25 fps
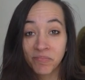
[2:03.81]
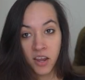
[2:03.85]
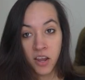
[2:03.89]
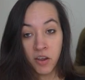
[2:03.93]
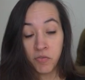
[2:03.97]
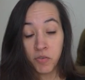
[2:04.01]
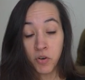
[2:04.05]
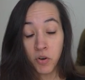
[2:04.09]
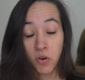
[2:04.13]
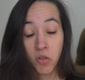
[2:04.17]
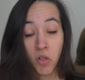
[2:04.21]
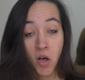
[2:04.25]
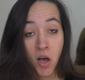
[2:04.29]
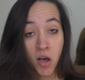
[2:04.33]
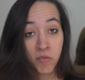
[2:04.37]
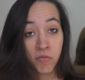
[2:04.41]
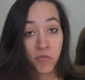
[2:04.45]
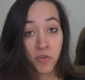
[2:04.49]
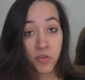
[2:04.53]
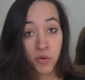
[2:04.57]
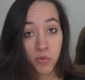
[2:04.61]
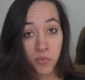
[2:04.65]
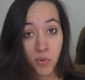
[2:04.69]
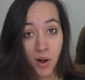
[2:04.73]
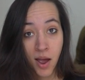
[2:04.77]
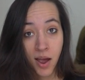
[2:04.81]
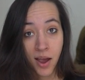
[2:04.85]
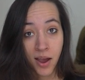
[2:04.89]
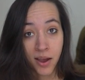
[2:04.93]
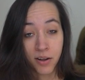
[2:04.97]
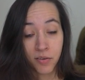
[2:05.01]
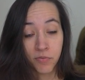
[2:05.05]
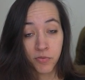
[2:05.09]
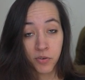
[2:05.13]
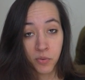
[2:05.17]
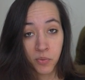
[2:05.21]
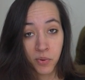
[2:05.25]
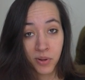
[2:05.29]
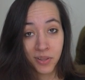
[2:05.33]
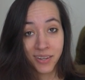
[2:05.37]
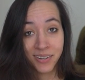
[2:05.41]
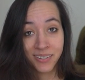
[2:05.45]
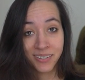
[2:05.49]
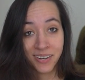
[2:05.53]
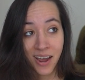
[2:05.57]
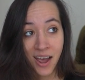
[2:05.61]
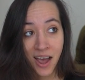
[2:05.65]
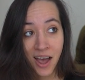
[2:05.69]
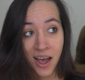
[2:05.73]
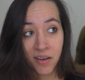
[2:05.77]
If you're along for the ride, if you're willing
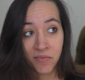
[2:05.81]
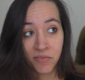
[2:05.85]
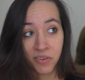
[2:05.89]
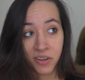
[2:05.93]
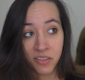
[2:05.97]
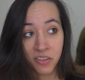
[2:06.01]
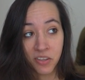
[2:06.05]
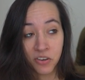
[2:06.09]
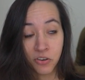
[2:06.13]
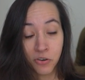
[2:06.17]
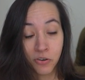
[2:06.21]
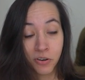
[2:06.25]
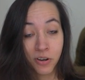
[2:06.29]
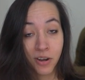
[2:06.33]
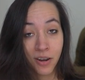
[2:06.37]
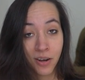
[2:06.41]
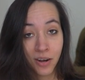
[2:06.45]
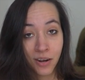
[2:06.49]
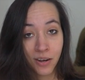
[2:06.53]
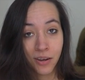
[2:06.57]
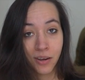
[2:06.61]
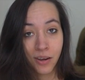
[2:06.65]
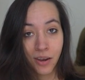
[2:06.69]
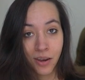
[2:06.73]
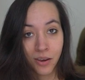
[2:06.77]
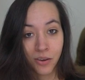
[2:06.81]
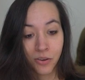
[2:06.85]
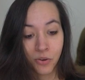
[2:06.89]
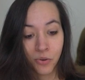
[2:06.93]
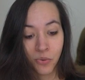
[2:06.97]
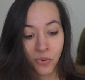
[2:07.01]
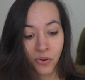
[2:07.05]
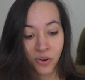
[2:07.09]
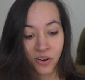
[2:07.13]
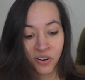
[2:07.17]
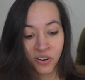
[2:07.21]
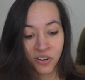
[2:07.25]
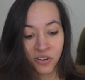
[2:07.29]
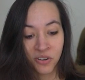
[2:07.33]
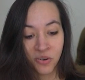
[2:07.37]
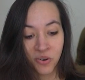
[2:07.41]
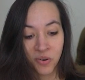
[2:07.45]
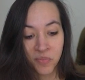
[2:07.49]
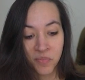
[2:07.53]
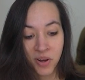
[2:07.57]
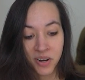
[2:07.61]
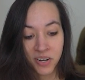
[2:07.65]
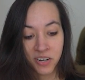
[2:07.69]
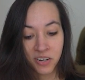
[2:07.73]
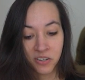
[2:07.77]
to have it, then you're gonna get your
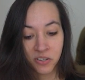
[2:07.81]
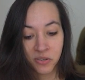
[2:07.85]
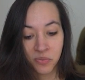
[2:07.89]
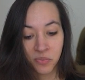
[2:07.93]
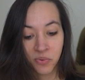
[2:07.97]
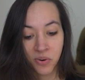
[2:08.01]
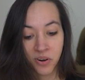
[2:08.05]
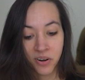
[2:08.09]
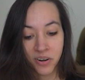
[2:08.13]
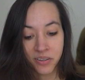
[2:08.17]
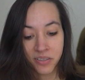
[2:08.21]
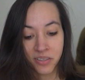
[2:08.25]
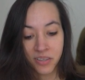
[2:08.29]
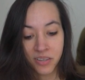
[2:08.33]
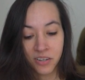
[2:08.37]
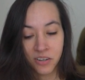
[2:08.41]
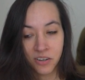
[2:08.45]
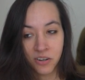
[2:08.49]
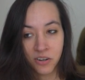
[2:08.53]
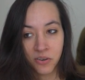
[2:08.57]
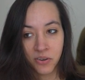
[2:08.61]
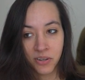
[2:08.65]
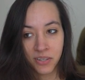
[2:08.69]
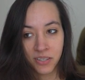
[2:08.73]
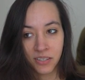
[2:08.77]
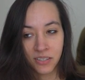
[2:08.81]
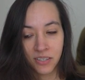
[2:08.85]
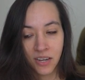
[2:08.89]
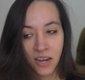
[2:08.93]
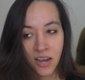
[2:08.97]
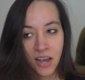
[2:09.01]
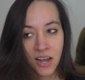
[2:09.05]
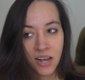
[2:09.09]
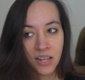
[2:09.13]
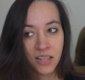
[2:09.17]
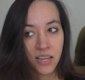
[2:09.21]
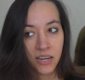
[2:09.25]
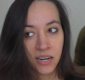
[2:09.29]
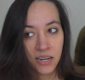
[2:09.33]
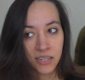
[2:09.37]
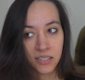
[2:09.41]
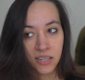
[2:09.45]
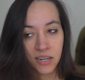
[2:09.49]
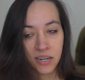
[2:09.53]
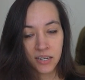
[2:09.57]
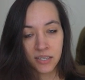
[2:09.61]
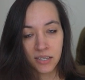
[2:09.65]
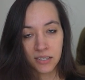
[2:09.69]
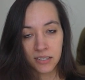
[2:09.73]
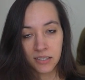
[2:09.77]
money's worth. And, you know, it's, like I
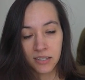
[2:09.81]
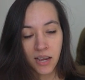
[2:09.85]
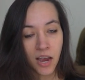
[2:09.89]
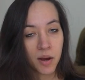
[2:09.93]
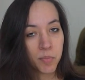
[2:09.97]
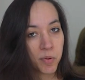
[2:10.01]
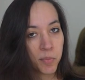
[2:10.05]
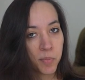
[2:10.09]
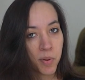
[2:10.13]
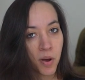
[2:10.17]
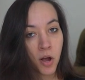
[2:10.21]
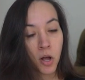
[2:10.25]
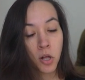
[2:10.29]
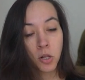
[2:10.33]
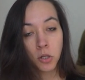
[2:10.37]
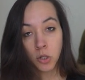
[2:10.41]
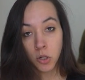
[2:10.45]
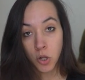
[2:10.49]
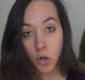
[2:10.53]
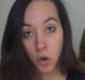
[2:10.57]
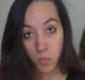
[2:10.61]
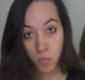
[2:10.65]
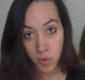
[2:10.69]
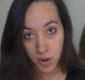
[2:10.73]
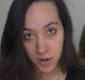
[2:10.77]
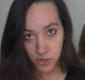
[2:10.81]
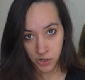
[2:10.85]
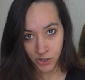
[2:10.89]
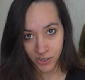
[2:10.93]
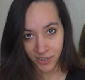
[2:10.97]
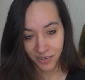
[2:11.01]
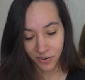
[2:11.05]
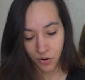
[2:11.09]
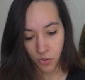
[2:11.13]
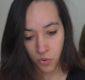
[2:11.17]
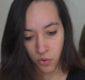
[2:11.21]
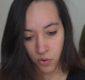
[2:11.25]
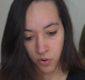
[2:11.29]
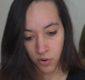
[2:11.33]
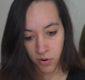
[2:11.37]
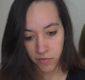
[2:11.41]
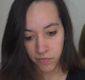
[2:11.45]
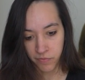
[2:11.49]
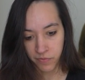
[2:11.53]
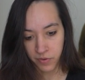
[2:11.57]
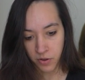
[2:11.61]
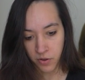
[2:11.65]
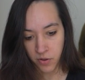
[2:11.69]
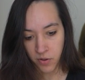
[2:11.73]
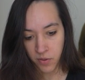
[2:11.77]
said, it's a cyberpunk low-budget horror
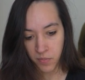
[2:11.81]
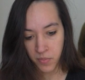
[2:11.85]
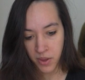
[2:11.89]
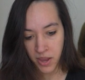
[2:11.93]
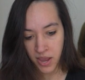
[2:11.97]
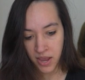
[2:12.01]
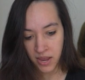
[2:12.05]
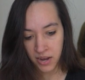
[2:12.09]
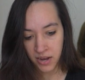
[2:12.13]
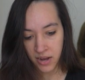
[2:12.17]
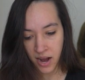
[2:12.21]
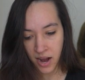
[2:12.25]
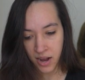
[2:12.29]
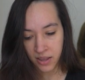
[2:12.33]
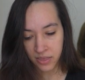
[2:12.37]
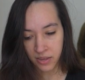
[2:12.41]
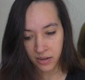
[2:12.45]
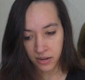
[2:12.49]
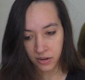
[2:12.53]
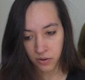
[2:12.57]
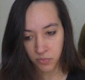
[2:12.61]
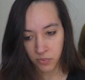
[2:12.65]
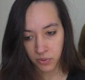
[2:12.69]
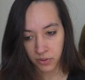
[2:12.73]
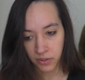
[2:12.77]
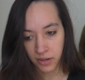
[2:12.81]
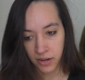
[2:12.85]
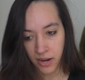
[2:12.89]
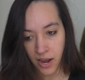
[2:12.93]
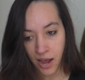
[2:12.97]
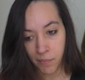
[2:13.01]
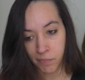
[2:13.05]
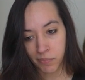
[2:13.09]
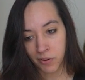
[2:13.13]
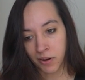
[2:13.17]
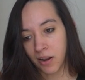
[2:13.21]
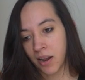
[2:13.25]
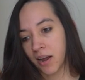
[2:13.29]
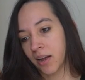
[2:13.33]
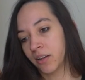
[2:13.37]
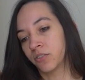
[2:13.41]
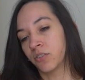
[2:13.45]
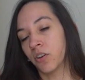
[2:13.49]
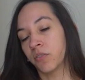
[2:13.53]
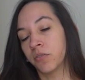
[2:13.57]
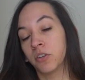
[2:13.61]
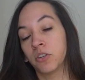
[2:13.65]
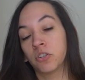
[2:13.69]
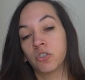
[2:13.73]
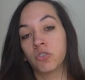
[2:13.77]
film, and I think it really capitalized
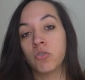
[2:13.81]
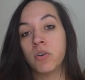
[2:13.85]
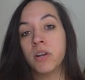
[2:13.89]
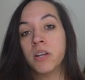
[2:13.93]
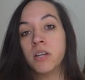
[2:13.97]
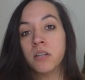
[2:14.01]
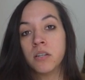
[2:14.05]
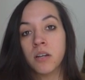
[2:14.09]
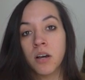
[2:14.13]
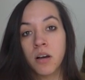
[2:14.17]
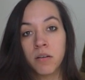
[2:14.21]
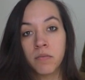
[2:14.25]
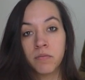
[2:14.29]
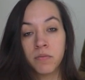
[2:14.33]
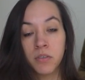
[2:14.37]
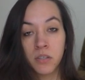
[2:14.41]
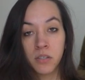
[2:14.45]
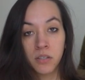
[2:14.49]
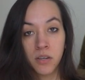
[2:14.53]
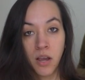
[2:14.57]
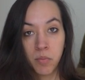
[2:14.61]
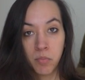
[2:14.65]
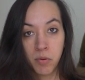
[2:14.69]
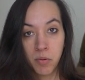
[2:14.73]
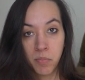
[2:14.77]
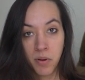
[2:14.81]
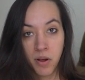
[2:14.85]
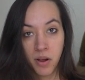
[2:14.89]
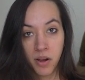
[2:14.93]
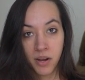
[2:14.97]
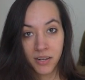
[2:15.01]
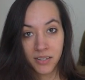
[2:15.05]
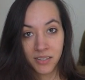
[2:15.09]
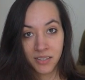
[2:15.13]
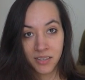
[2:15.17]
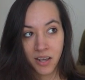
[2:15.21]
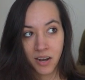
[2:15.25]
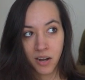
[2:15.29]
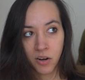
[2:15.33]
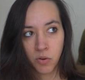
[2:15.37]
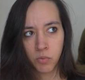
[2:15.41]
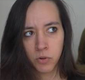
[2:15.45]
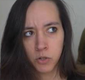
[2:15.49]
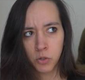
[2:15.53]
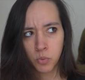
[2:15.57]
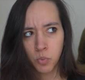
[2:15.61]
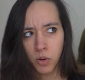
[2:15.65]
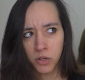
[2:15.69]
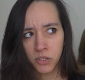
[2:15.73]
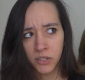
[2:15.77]
on the trend of the cyberpunk aesthetic,
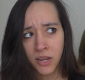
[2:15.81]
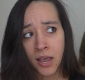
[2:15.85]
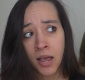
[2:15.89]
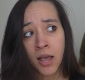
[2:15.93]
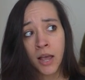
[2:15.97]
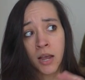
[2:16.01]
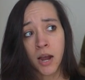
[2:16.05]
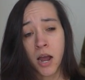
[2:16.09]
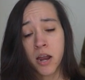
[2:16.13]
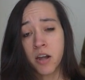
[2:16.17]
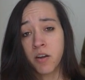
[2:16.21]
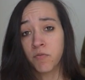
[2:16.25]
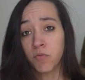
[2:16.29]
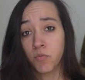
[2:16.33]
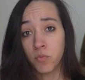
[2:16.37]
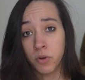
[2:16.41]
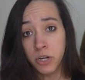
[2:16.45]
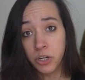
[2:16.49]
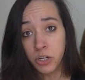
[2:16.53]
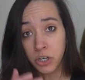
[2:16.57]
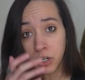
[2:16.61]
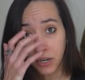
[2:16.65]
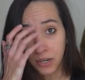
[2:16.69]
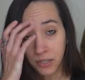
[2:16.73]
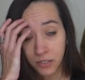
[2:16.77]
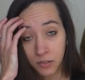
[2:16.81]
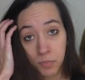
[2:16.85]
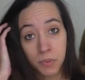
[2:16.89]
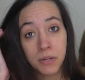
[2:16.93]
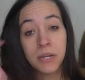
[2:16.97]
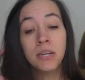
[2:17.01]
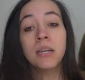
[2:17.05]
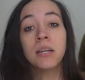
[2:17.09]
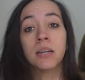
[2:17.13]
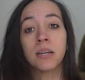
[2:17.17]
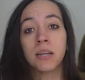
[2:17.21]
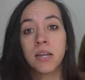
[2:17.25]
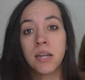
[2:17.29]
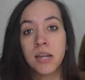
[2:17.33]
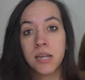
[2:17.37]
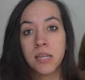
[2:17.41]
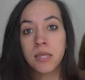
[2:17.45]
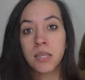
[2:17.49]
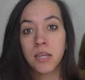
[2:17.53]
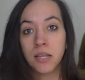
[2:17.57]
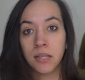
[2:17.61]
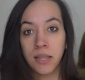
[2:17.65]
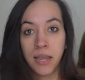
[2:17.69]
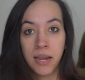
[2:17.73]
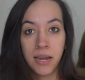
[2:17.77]
which was kind of reaching its peak in
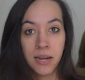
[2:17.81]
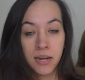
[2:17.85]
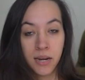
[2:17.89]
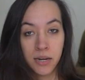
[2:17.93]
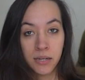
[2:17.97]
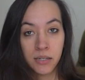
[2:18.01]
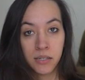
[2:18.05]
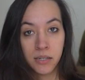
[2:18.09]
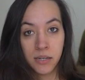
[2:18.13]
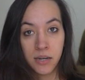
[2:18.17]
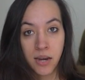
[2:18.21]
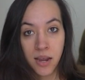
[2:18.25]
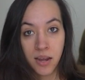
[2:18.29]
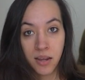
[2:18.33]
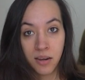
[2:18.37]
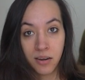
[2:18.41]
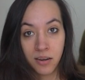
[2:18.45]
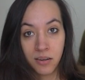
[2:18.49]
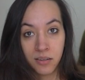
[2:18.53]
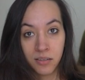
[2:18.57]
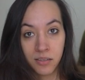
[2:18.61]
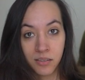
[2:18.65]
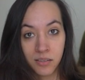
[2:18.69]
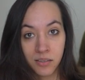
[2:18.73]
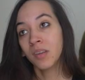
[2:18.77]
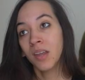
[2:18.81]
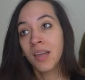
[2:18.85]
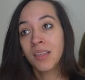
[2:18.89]
the late 1980s.